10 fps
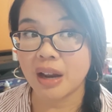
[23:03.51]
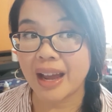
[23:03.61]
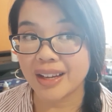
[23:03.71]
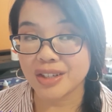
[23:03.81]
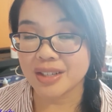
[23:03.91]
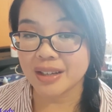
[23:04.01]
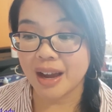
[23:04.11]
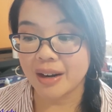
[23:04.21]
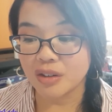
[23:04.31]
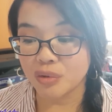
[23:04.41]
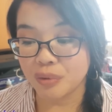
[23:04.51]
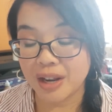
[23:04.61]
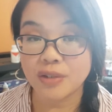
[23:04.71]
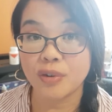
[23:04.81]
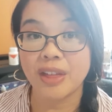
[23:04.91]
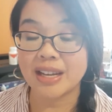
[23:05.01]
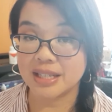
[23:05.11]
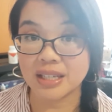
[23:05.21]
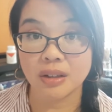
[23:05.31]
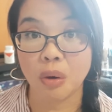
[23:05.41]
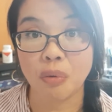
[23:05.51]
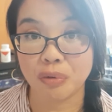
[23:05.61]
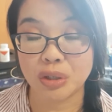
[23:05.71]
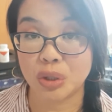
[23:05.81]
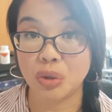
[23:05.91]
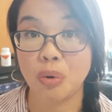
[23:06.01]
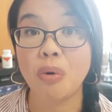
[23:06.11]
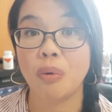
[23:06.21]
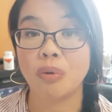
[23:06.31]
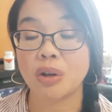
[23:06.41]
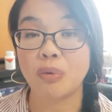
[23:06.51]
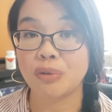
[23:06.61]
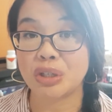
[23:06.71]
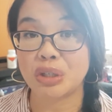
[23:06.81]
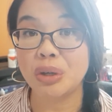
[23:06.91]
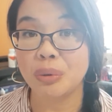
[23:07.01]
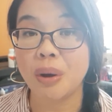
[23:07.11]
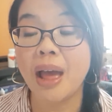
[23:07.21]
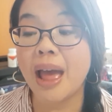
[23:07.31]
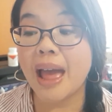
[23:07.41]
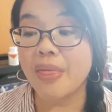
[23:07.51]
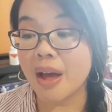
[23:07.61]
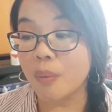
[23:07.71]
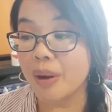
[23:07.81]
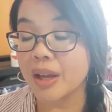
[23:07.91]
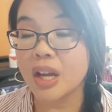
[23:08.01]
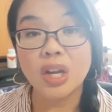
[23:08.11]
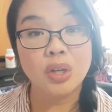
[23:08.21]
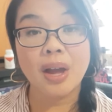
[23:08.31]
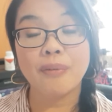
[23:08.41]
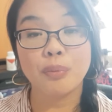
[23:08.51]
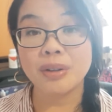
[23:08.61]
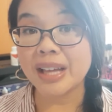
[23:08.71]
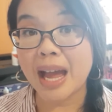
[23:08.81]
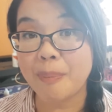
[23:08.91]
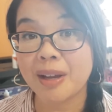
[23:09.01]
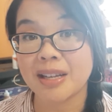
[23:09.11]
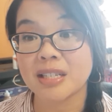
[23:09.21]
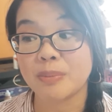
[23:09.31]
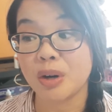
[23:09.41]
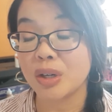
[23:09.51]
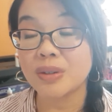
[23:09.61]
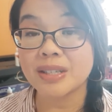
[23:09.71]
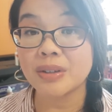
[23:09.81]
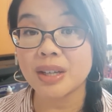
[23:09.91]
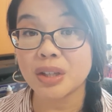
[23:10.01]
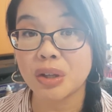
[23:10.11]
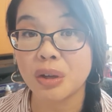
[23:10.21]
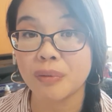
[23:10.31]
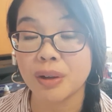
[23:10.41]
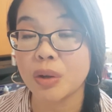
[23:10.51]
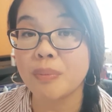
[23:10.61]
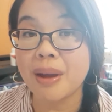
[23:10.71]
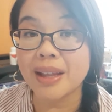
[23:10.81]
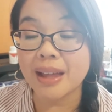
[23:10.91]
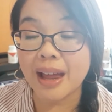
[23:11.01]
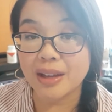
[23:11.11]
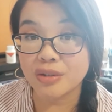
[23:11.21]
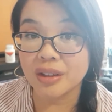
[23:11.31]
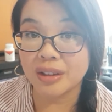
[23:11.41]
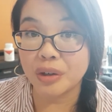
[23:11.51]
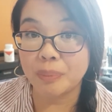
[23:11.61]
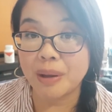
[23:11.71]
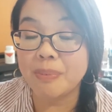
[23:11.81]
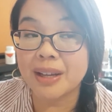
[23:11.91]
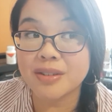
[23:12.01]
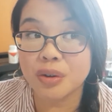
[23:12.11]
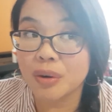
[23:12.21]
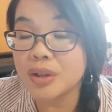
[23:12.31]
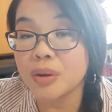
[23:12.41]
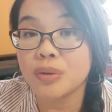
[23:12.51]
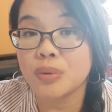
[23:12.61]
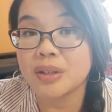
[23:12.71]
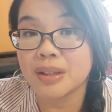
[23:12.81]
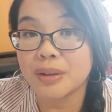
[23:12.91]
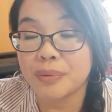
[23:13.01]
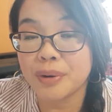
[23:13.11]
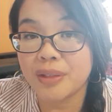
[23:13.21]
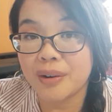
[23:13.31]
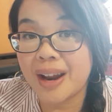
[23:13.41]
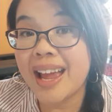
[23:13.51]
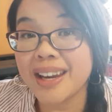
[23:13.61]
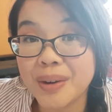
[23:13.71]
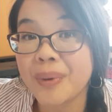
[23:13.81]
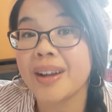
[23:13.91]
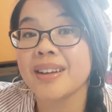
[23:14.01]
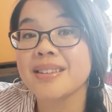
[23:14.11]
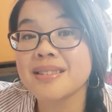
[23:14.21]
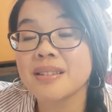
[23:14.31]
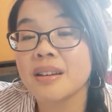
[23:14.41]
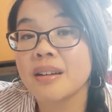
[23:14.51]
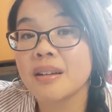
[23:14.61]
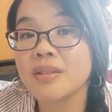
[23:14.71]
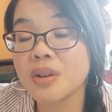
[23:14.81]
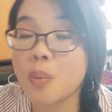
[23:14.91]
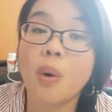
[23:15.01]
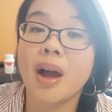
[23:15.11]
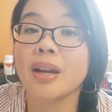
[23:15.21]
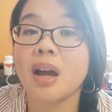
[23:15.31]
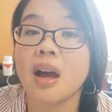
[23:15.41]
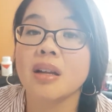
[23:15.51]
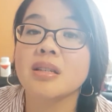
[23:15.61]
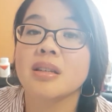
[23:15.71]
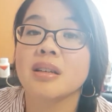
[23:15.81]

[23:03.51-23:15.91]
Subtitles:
I can just kind of transfer that deal over to you. And that way you have a really happy customer. You still get the QV. You make that extra little bit because you're going to go do a delivery there anyways. So why not?